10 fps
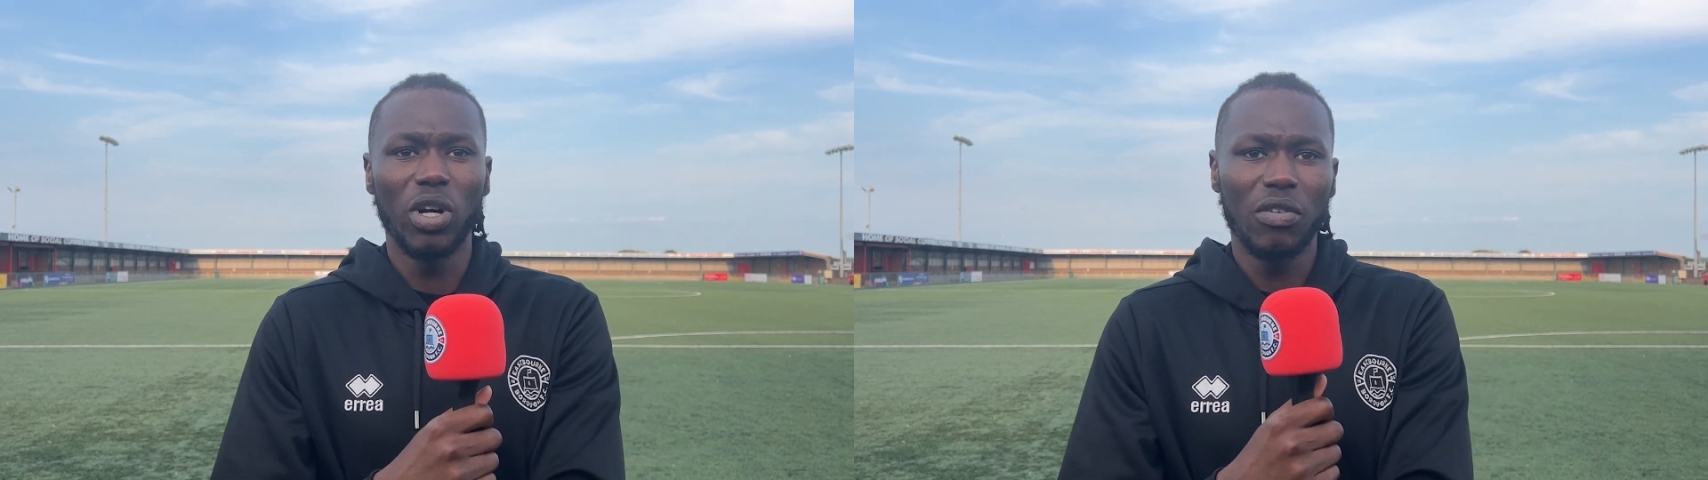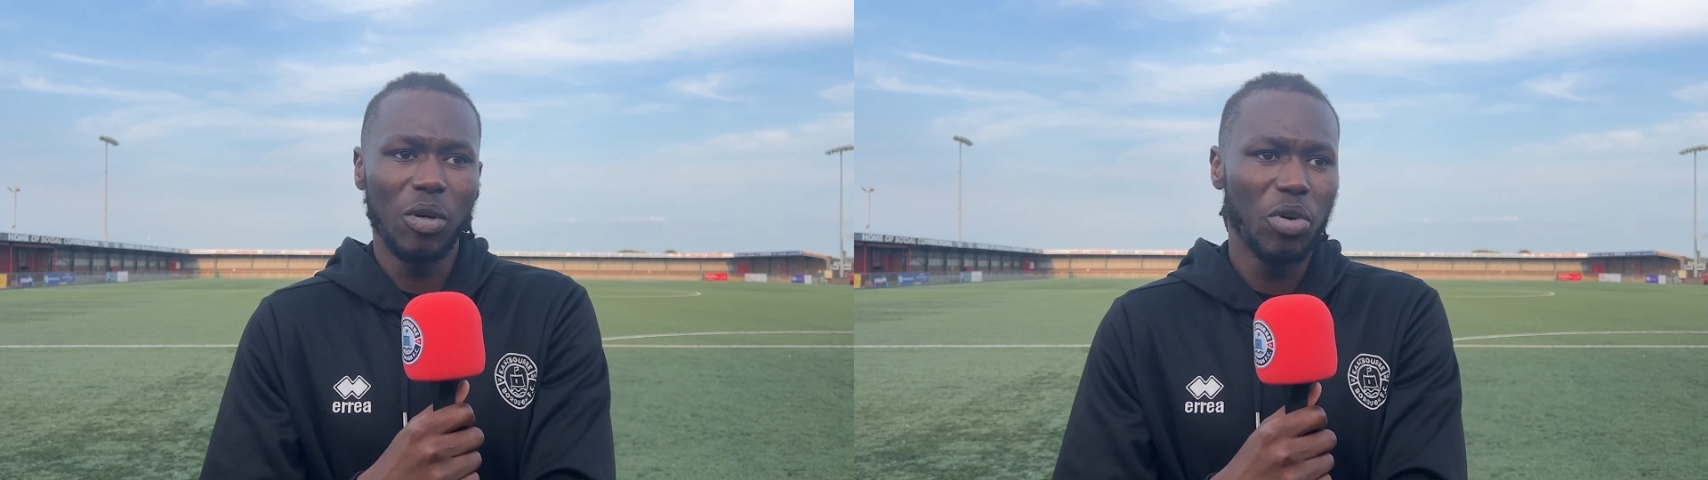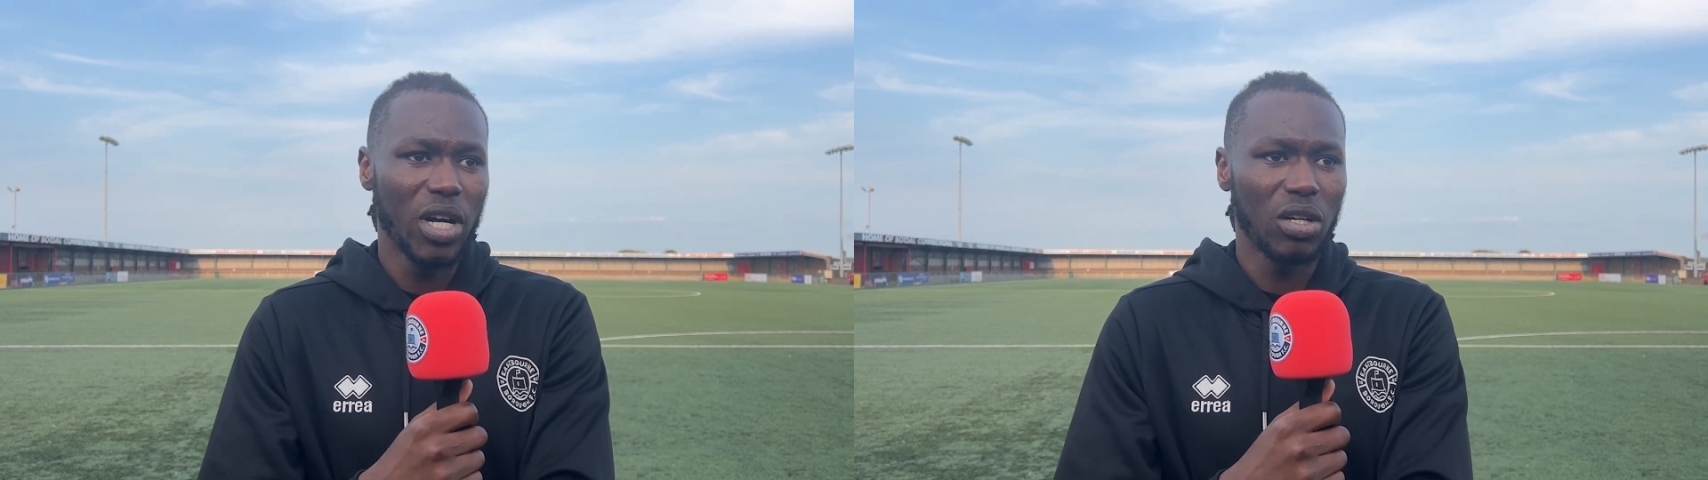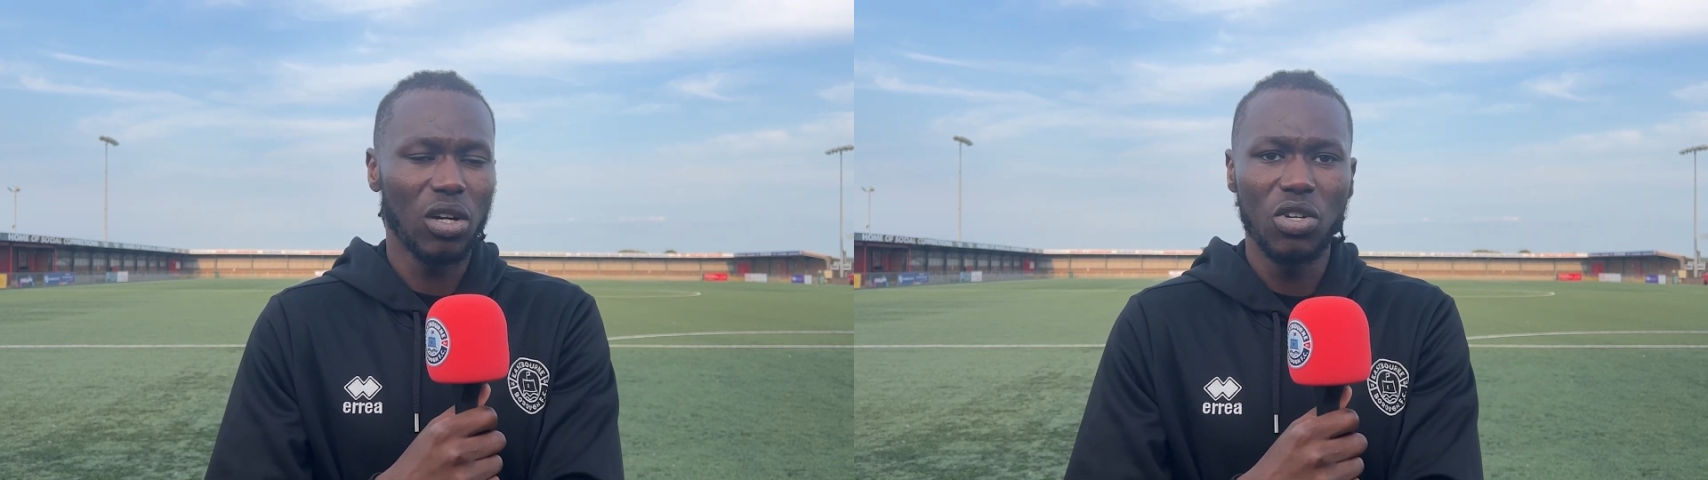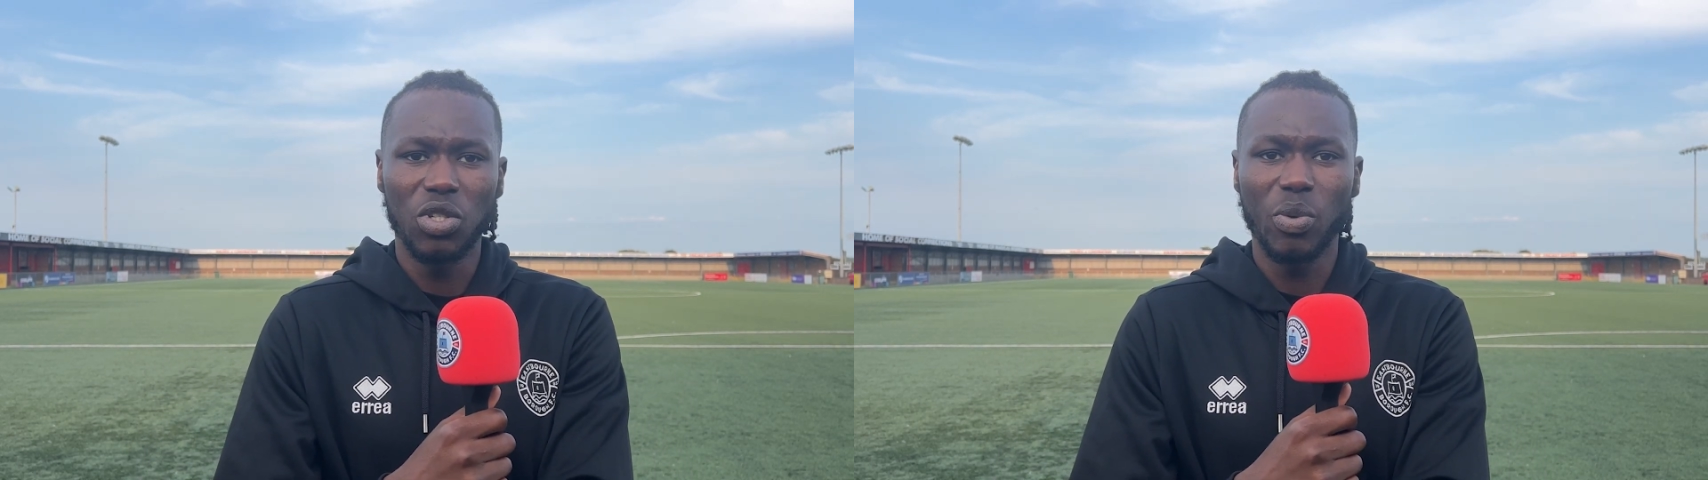another point
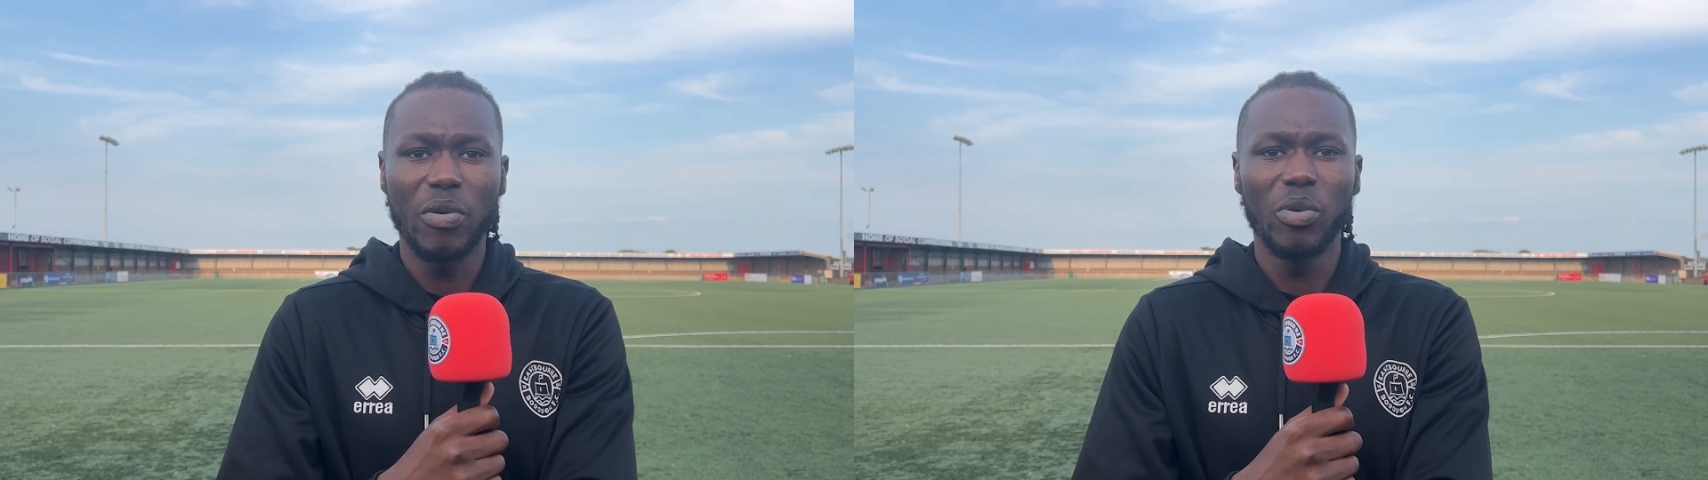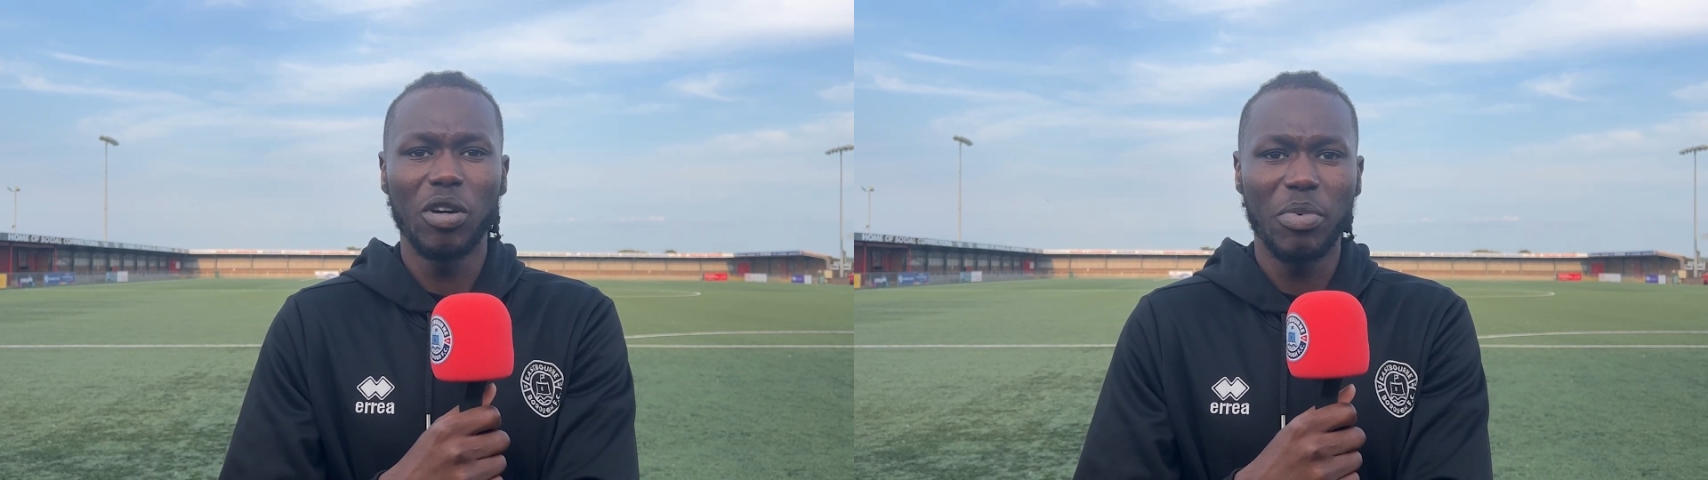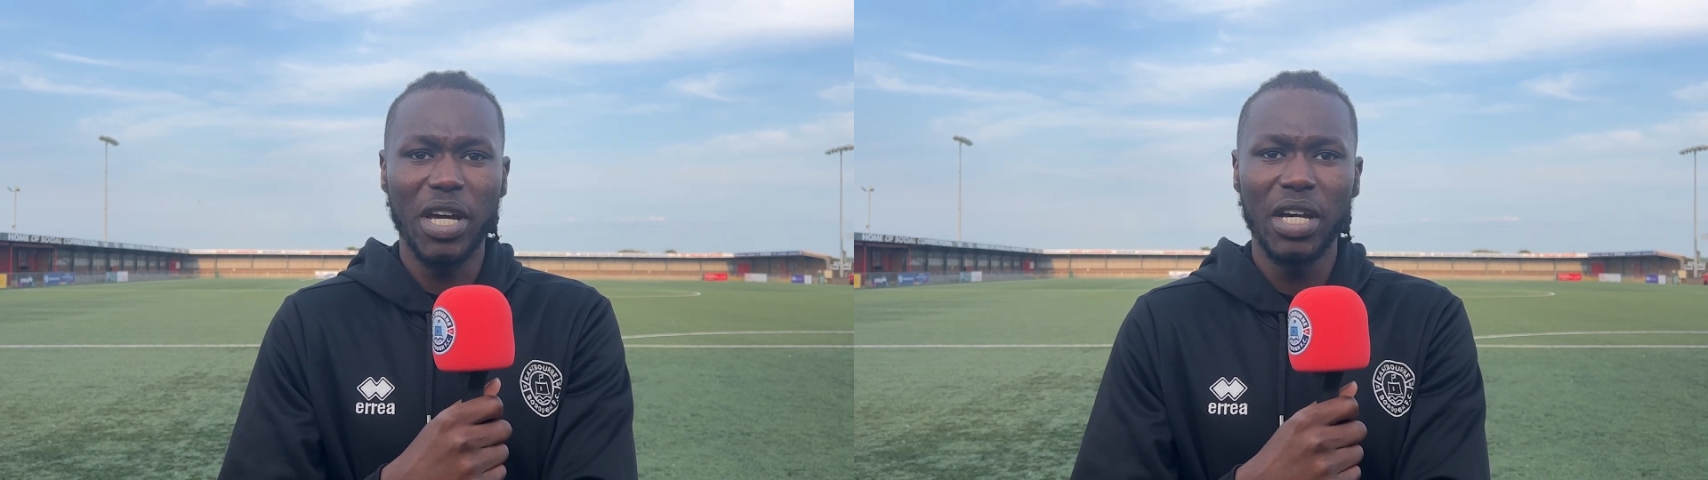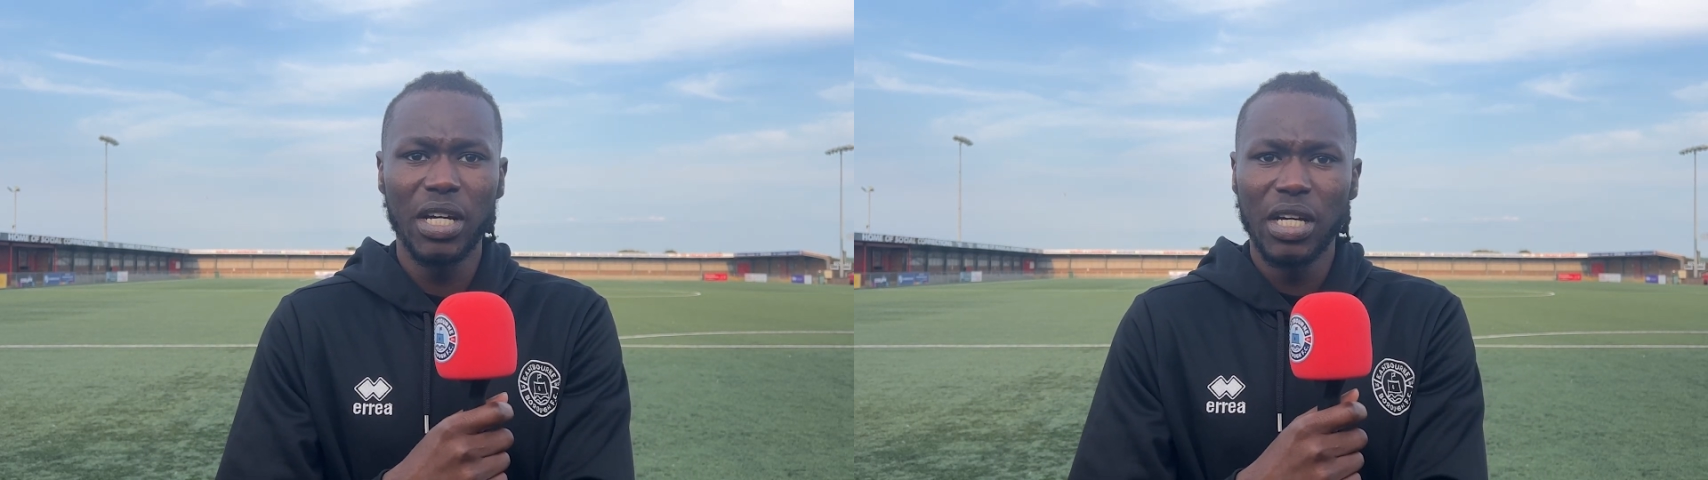closer to where we want to be.